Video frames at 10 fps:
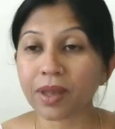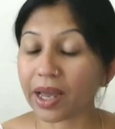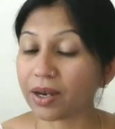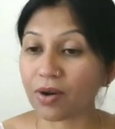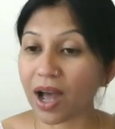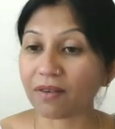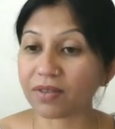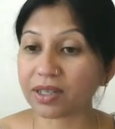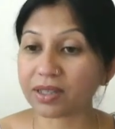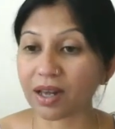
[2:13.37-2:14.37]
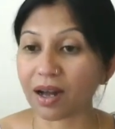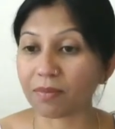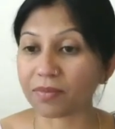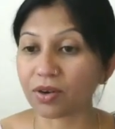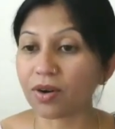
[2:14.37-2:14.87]
and you have this,
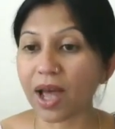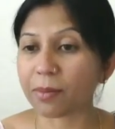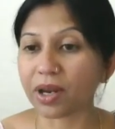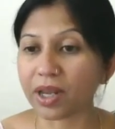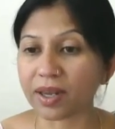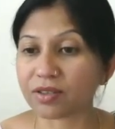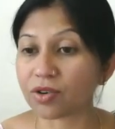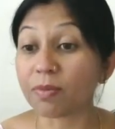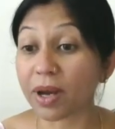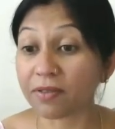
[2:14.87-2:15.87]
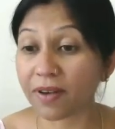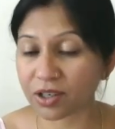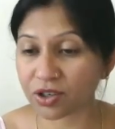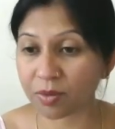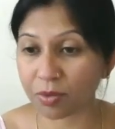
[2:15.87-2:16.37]
hammering is your
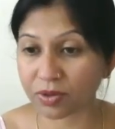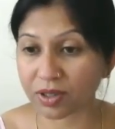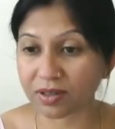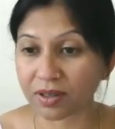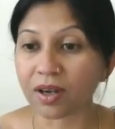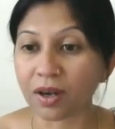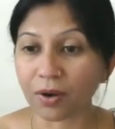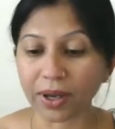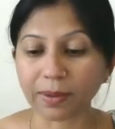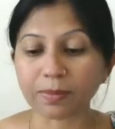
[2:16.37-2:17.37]
manufacturing process. Okay.